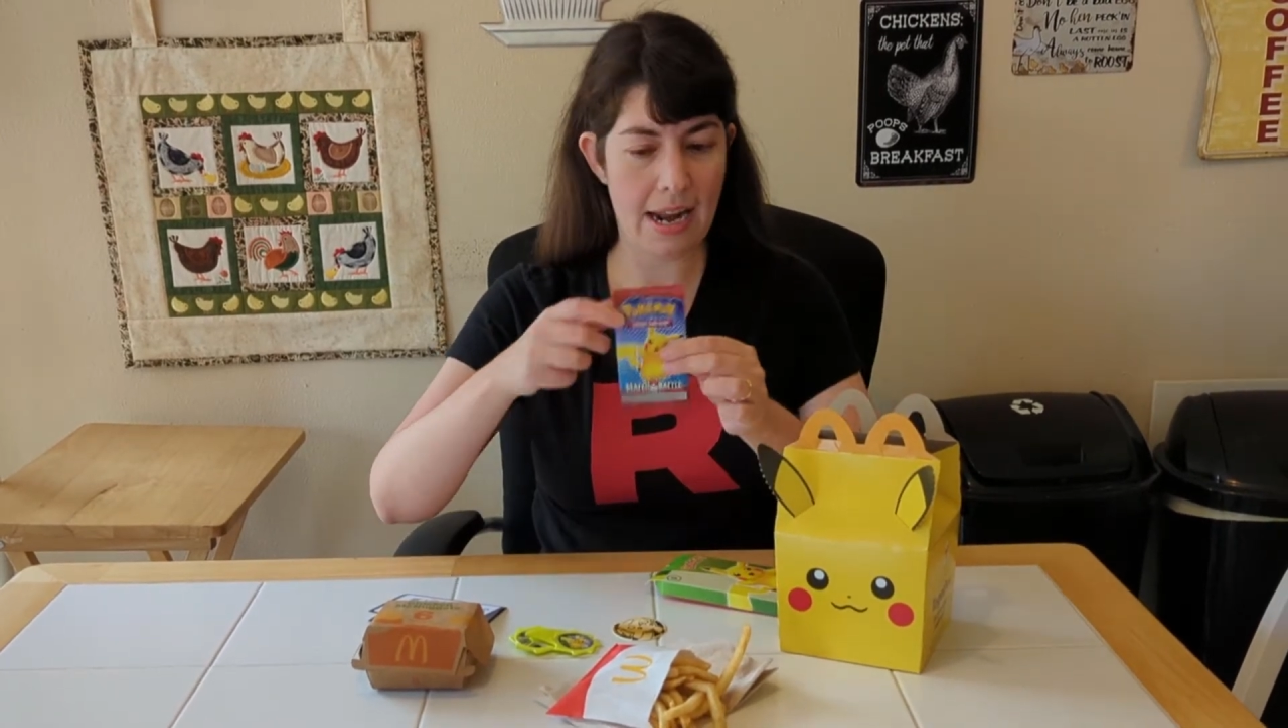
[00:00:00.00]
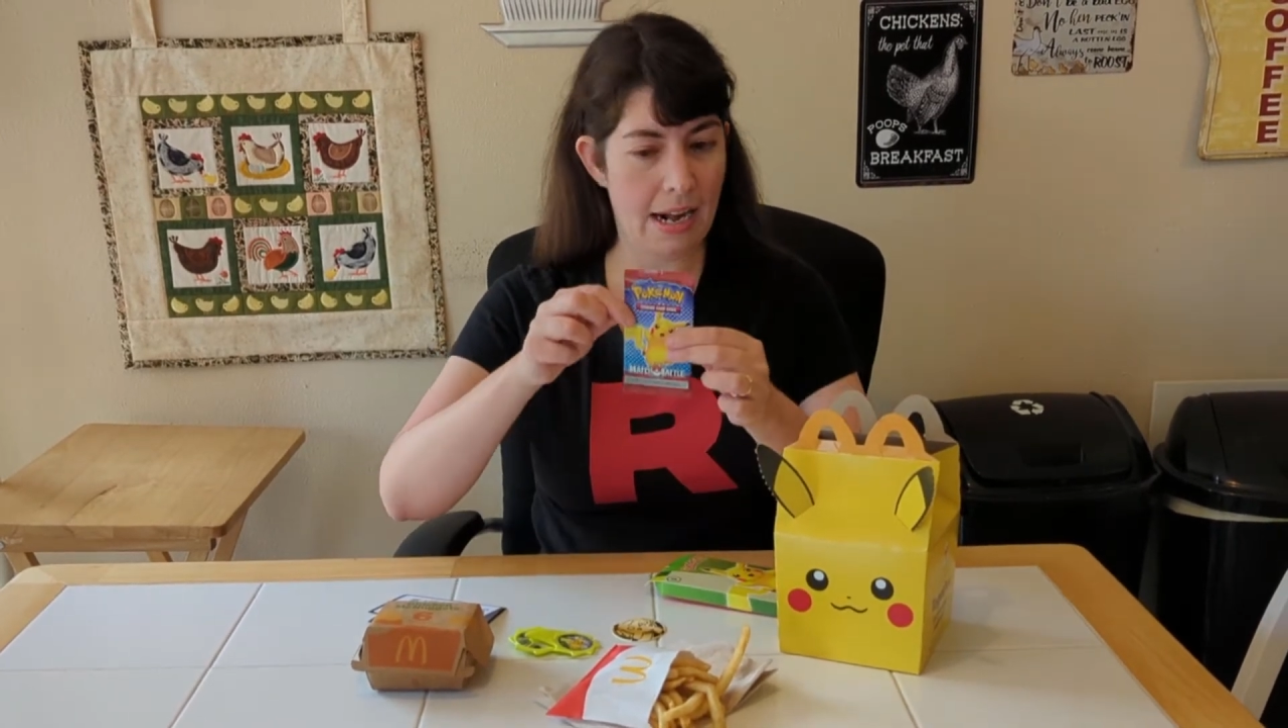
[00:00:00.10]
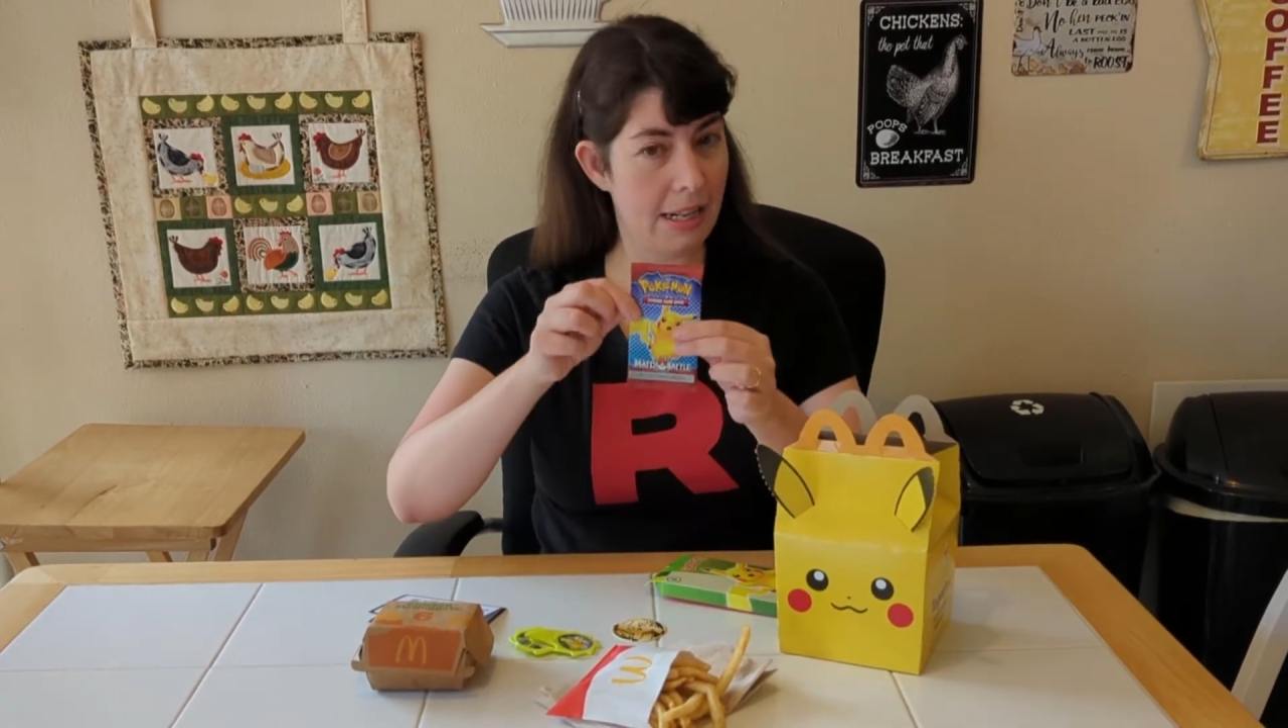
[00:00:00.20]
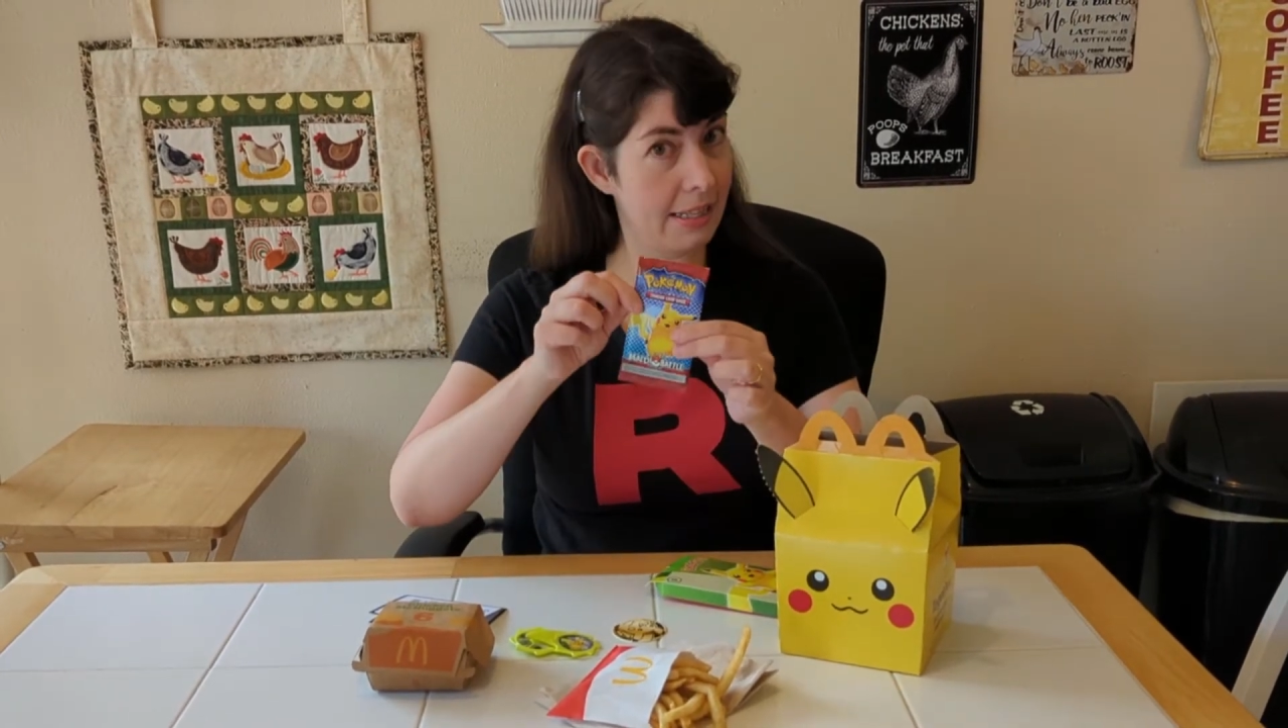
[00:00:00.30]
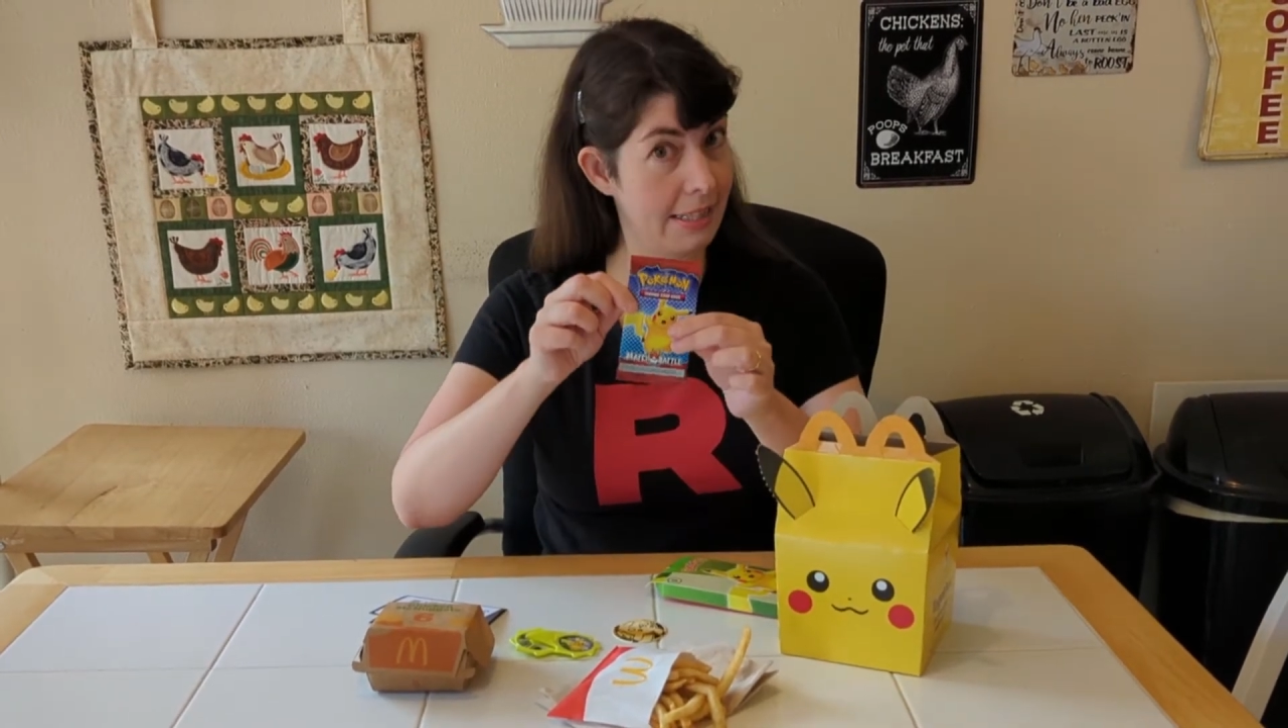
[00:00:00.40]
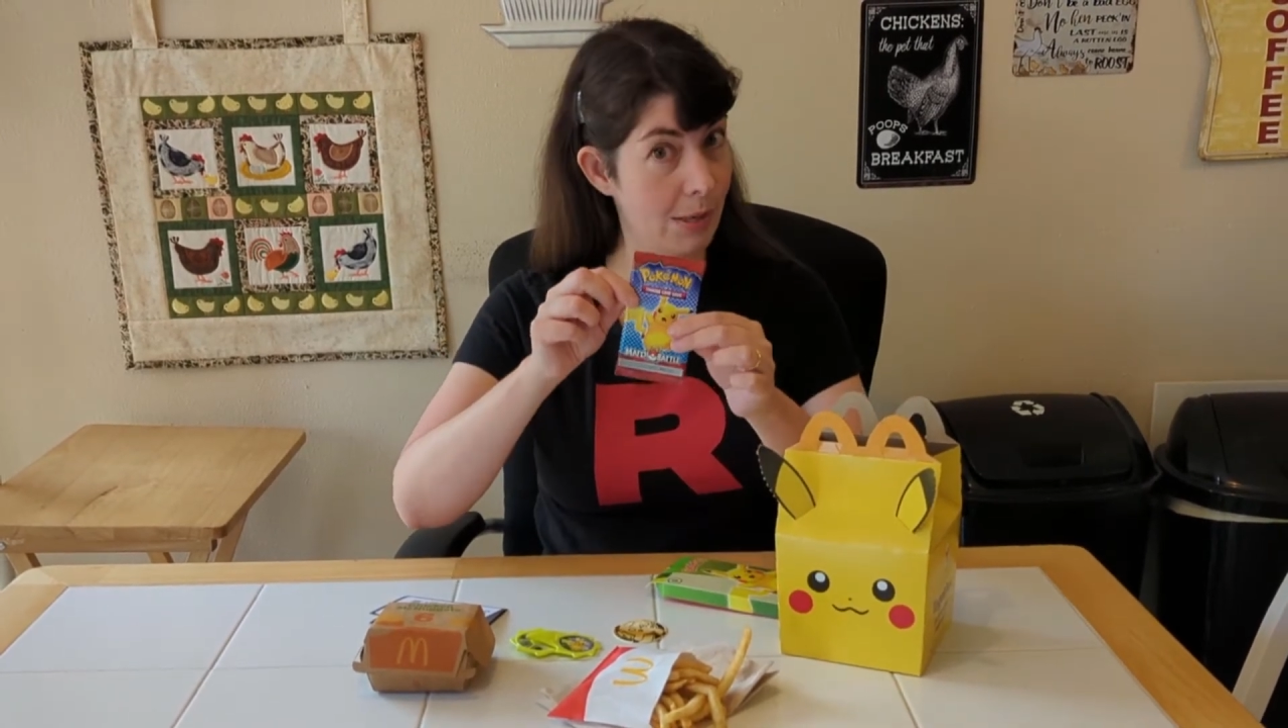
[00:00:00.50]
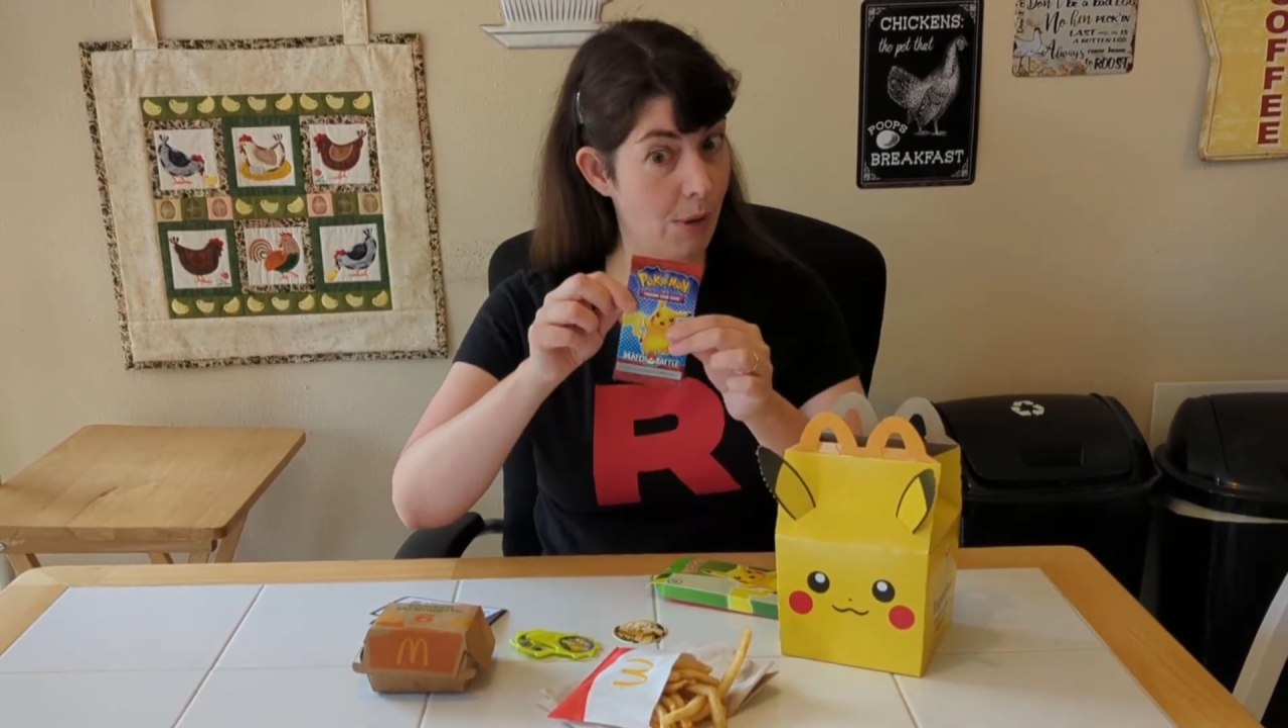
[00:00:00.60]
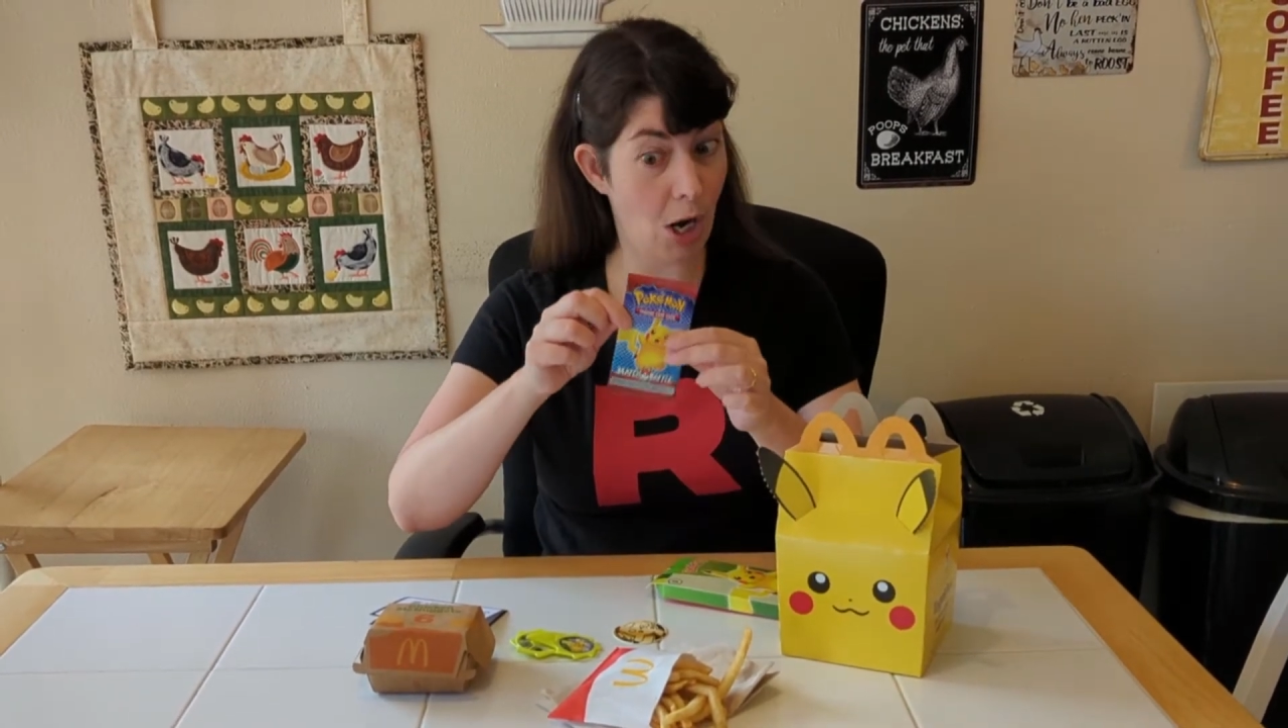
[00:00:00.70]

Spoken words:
Now let's see what